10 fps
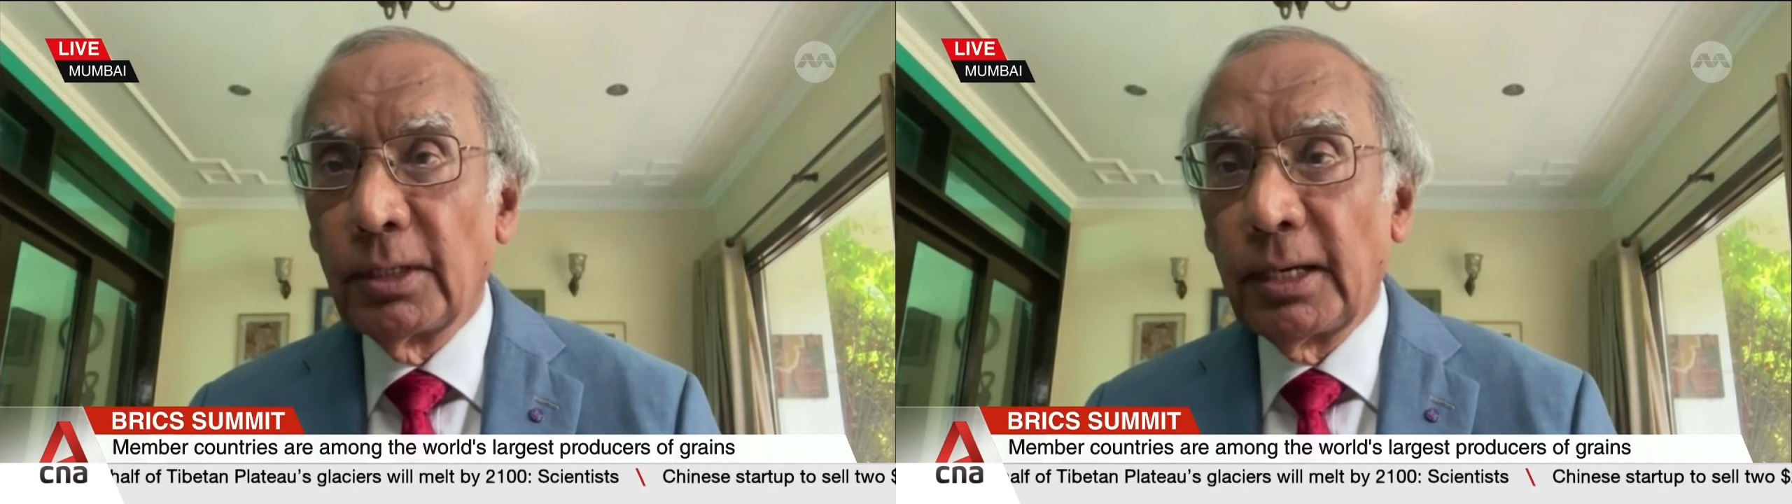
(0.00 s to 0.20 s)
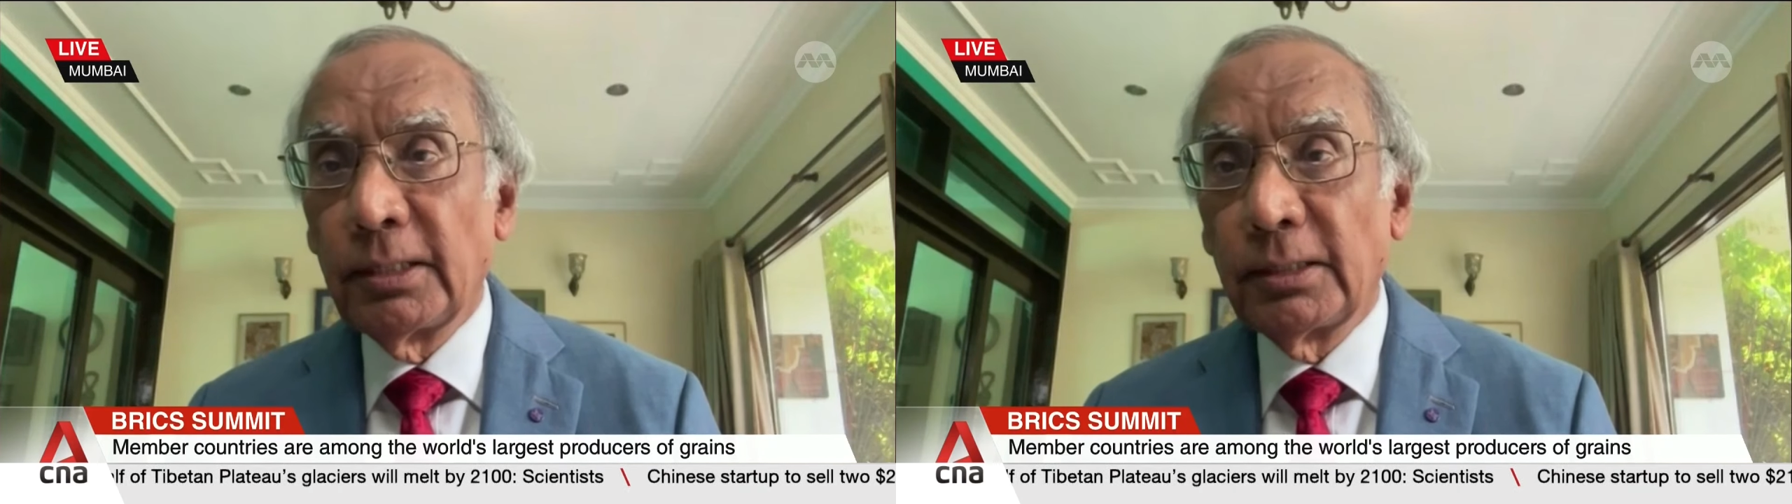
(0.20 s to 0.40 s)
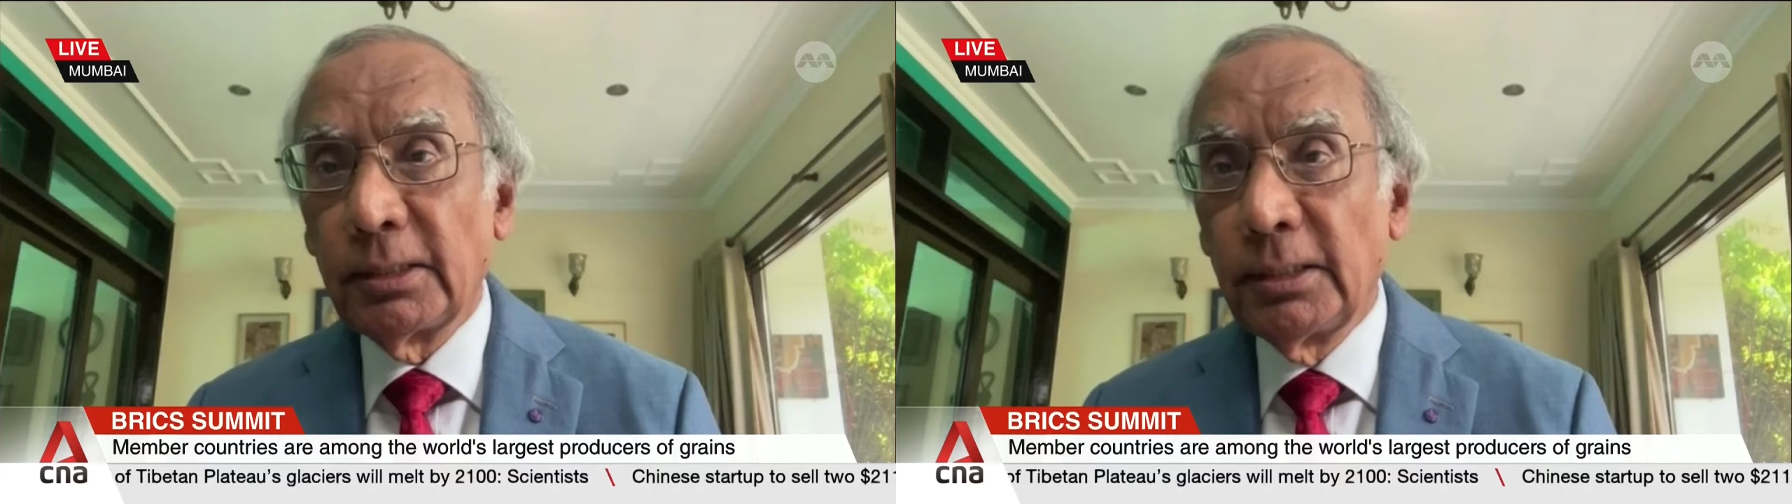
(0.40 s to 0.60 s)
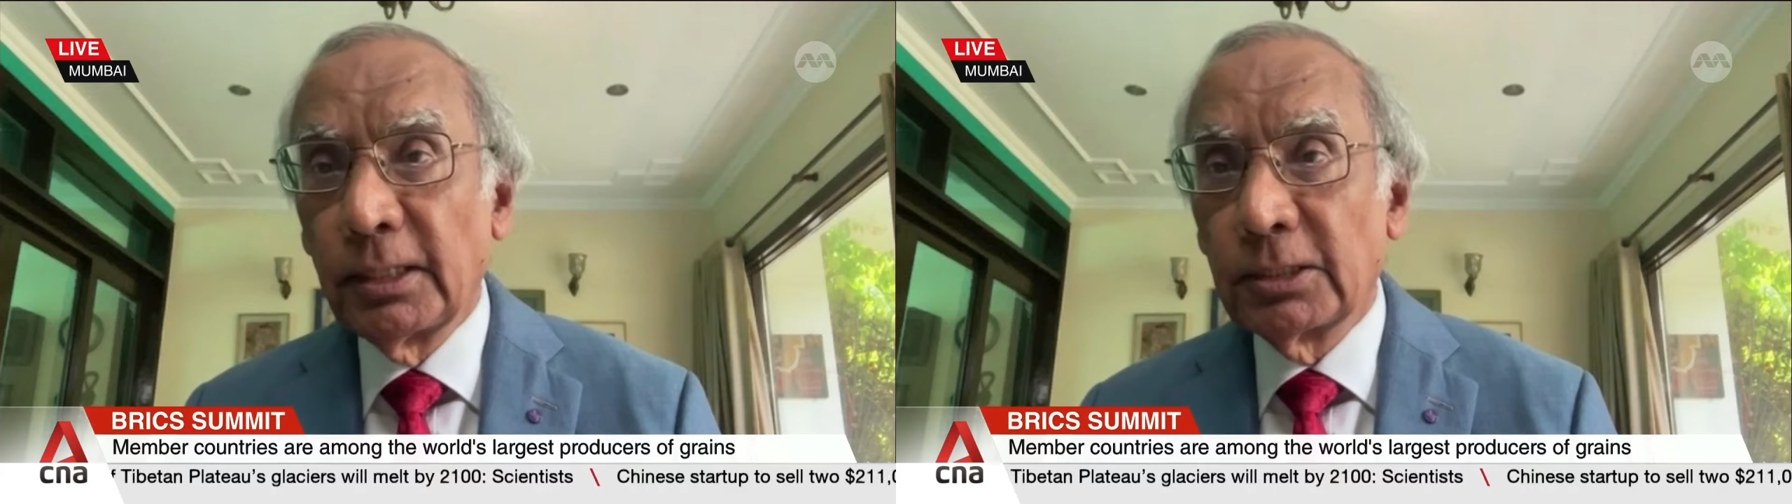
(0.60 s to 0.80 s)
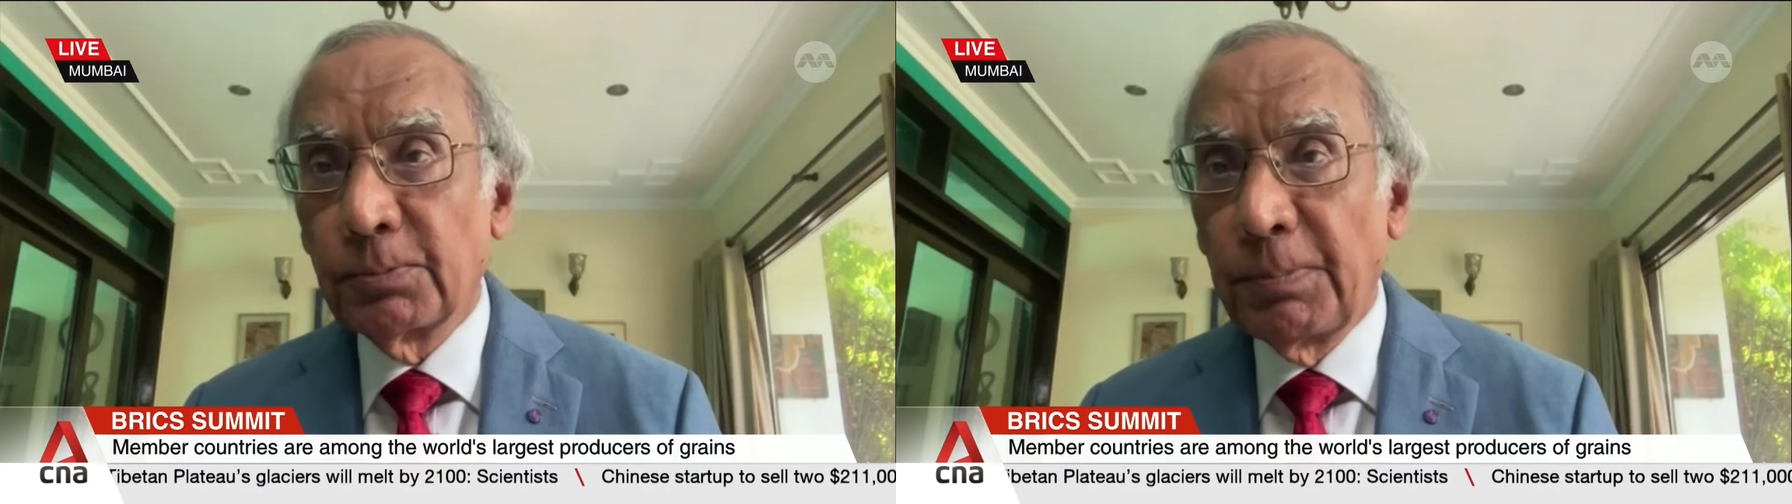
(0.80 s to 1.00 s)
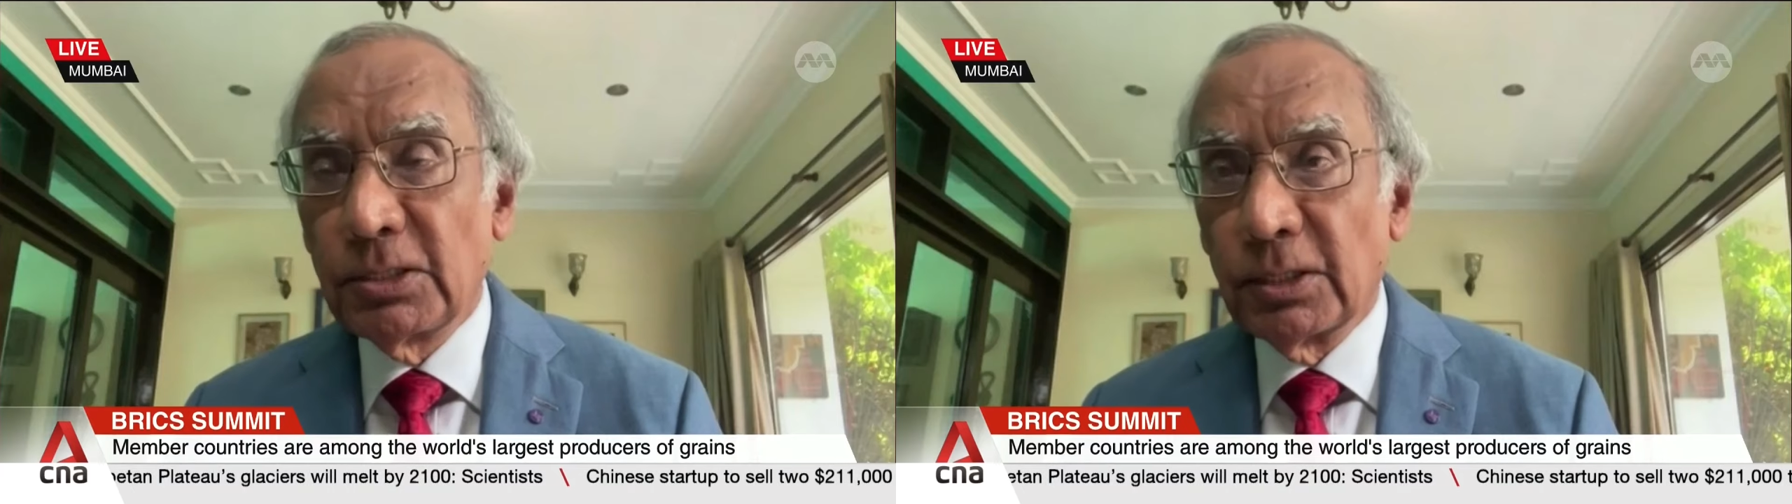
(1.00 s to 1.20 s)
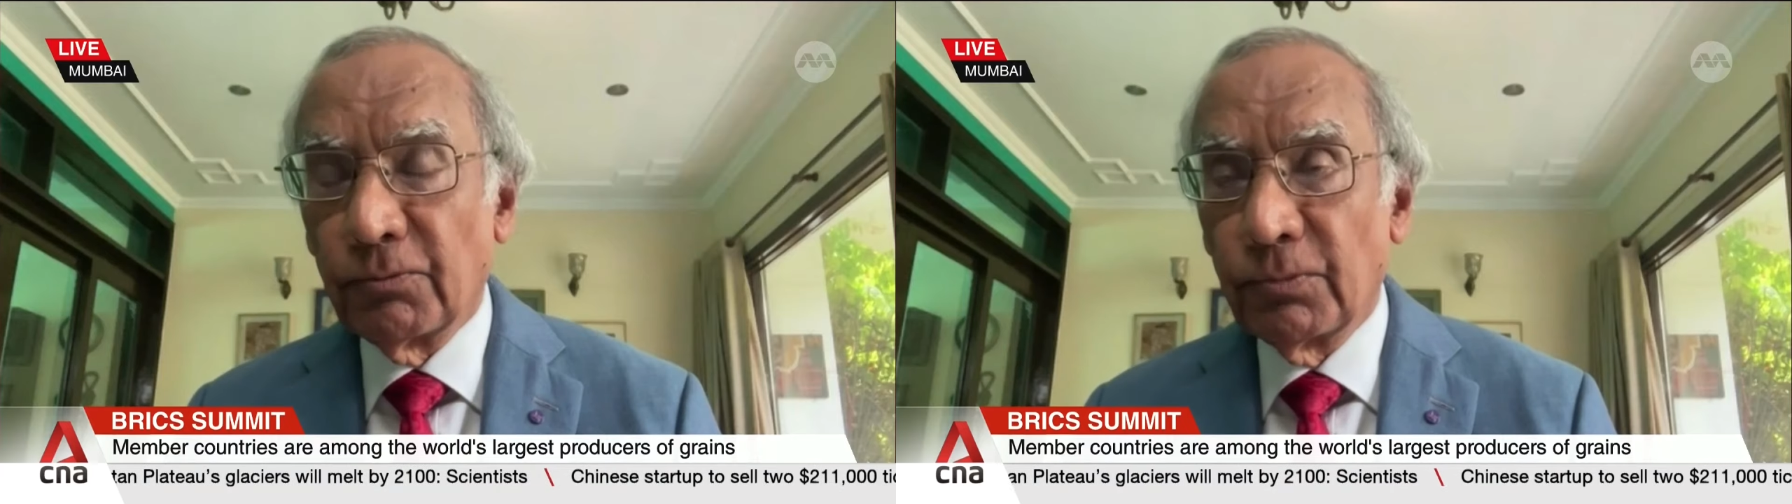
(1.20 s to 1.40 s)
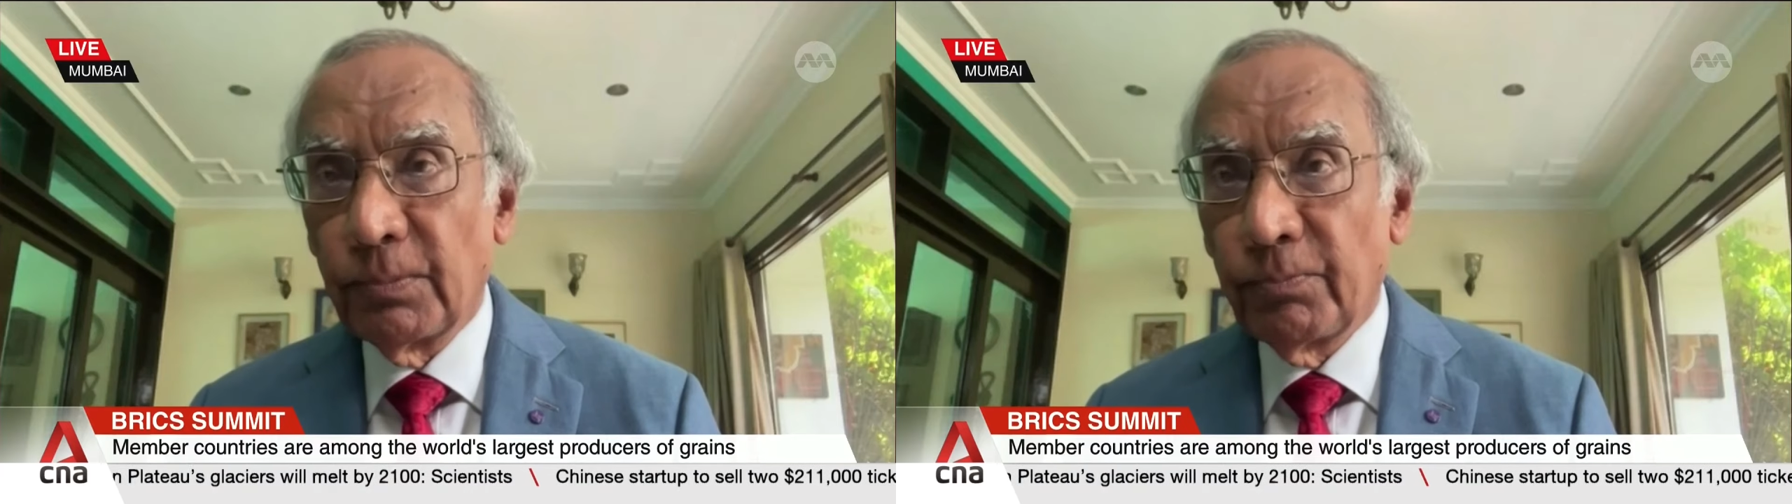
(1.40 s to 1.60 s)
and inexpensive.